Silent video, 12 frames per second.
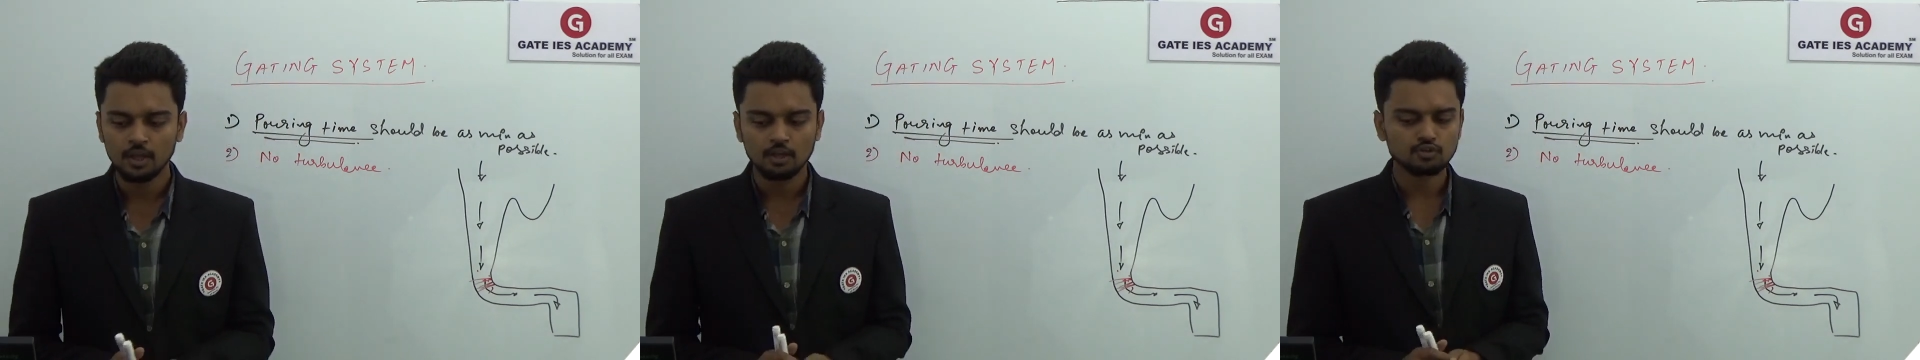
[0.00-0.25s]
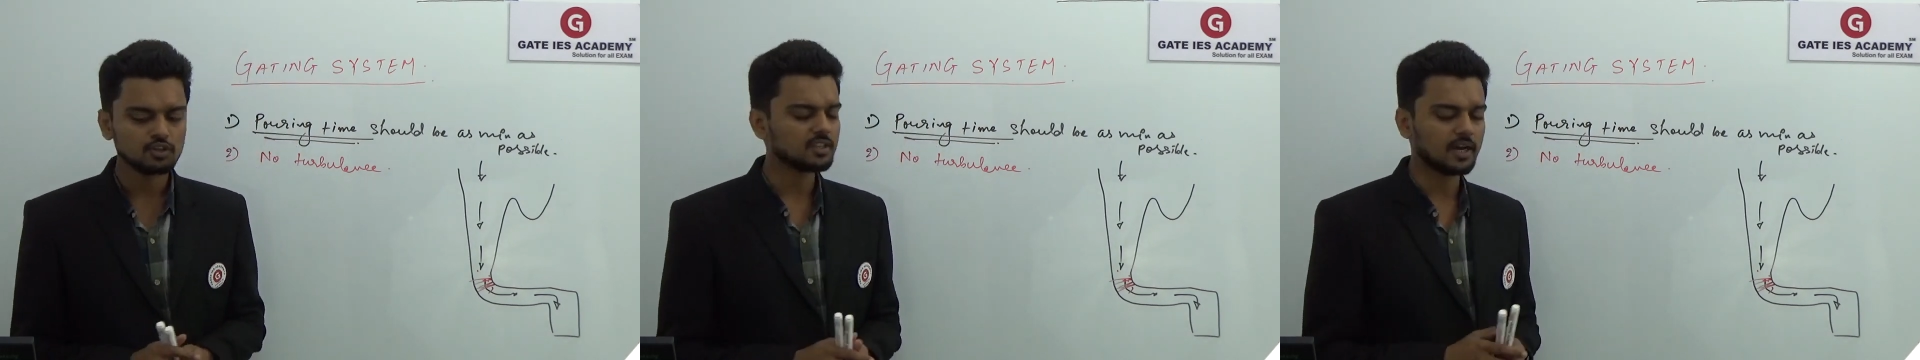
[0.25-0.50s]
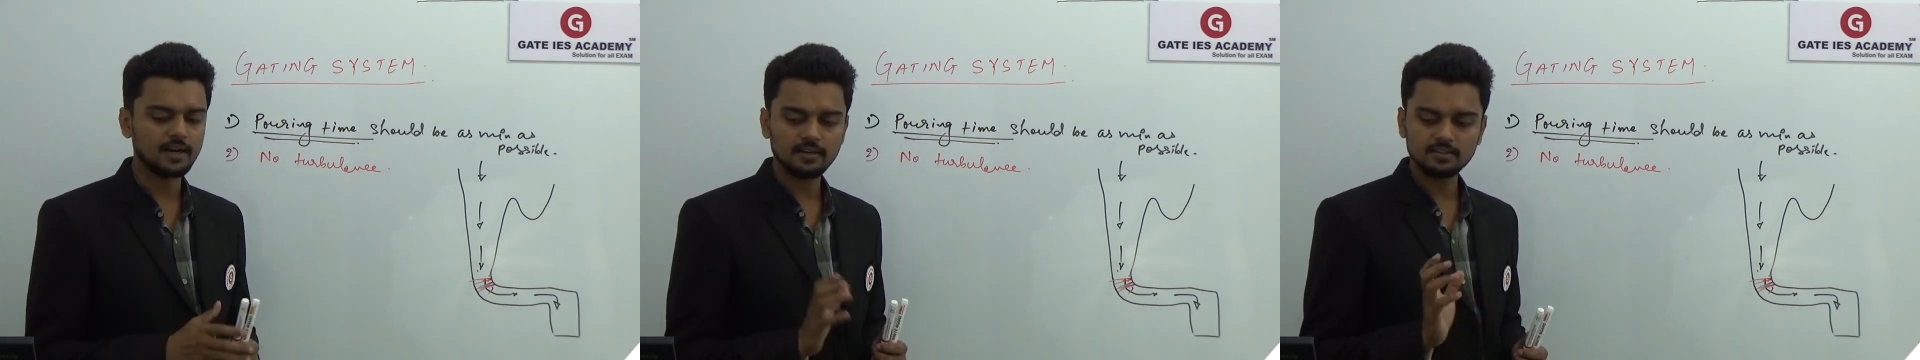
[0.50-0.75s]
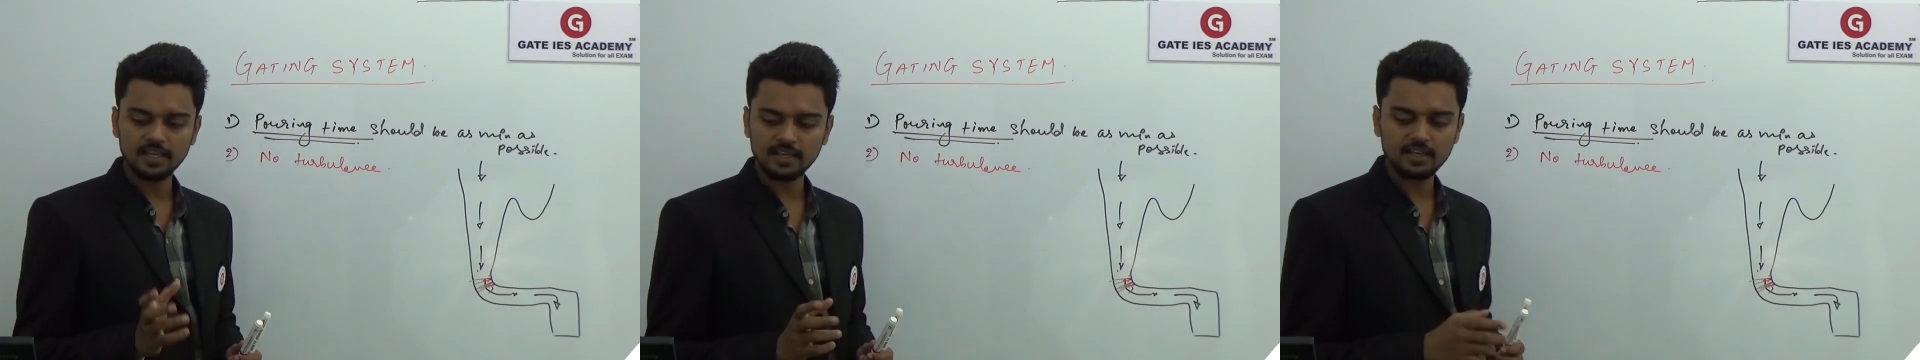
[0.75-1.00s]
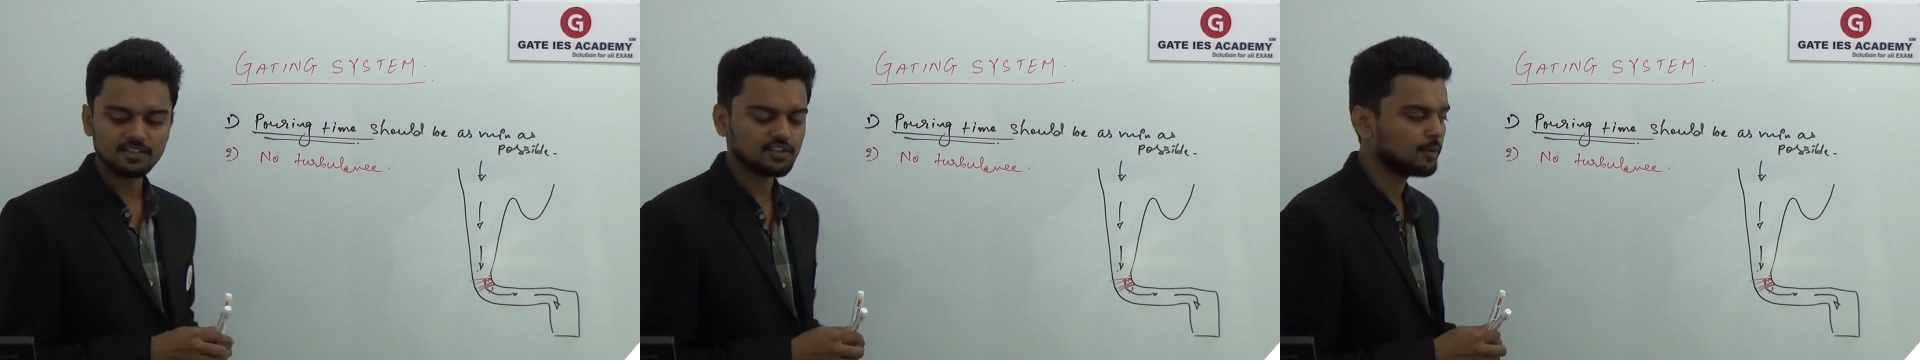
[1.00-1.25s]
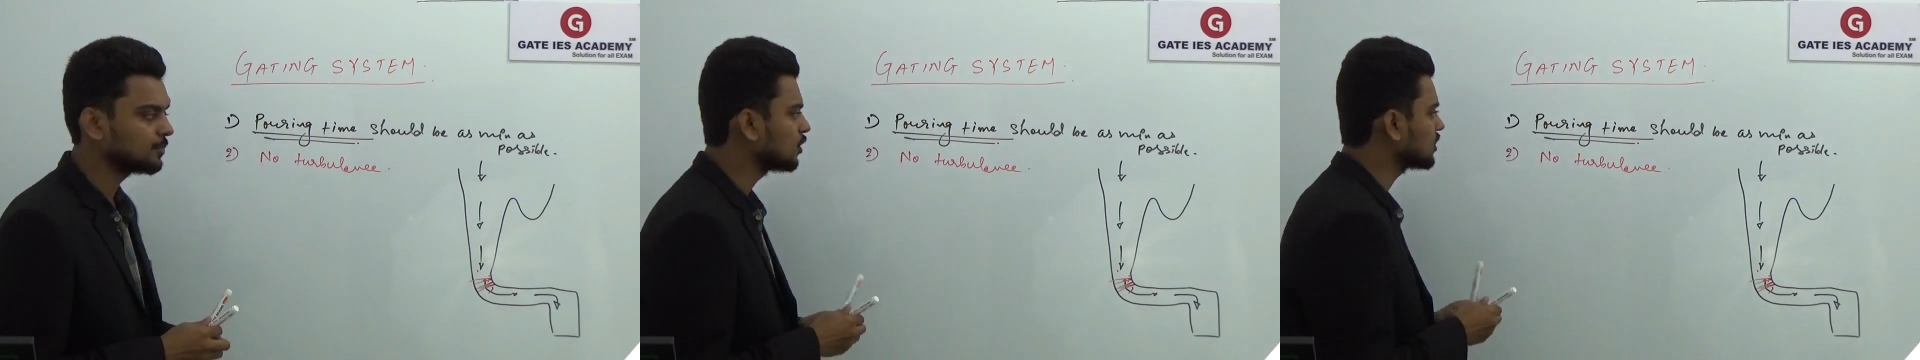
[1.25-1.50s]
So the third thing is
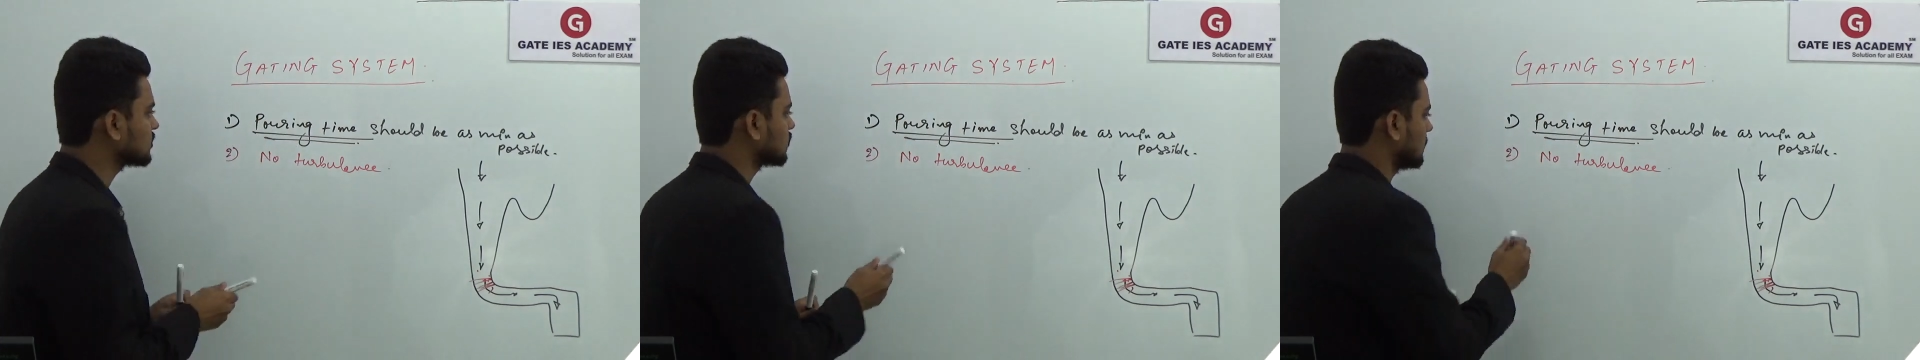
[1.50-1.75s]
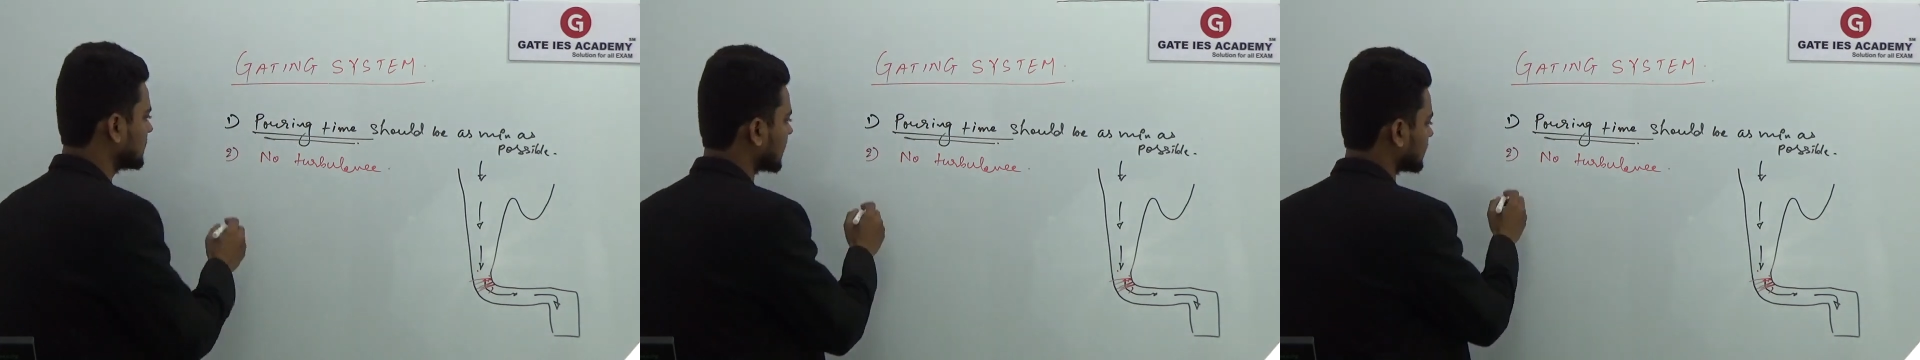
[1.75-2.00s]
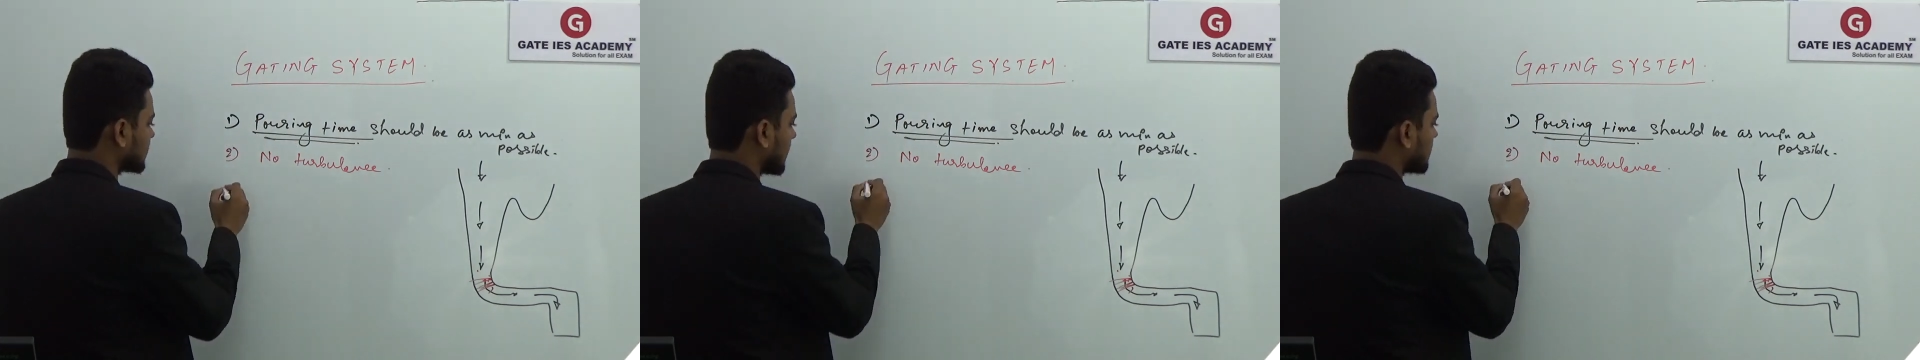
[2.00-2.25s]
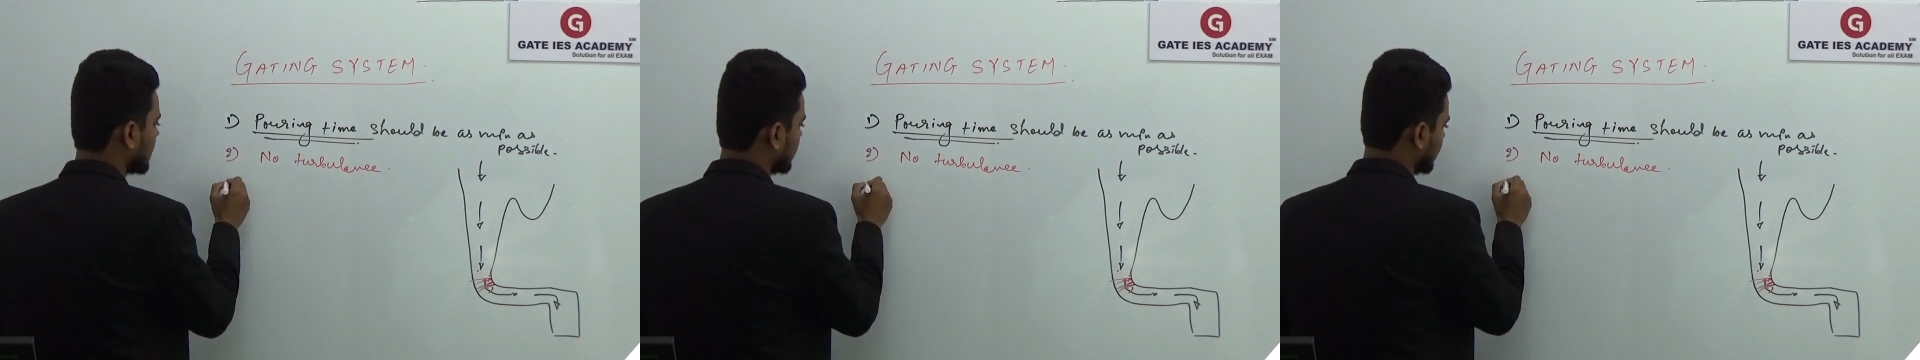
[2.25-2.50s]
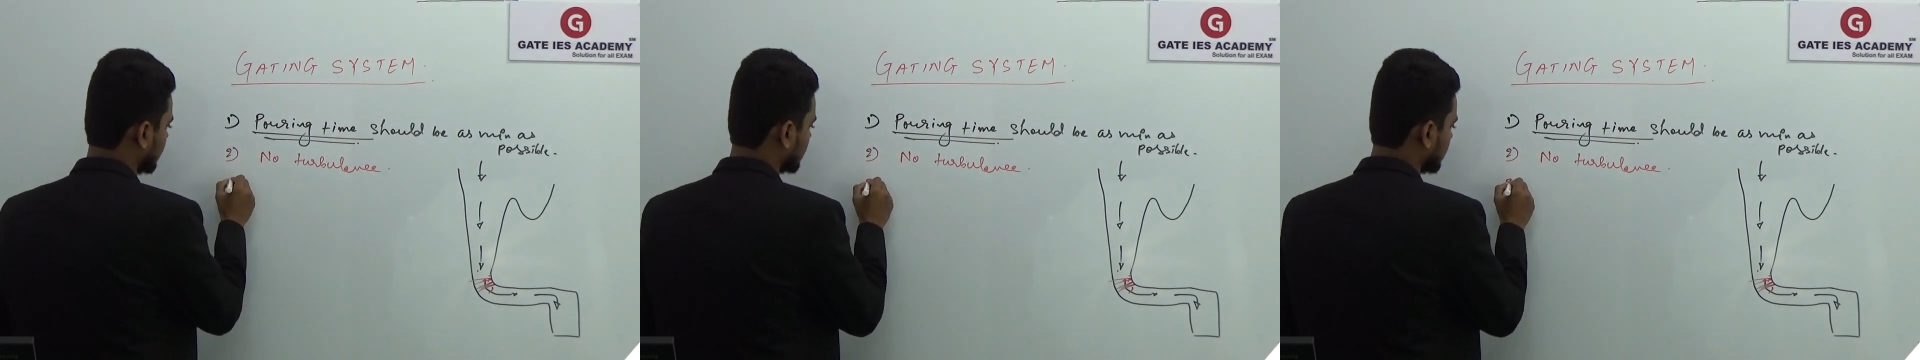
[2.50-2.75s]
impurities should be separated.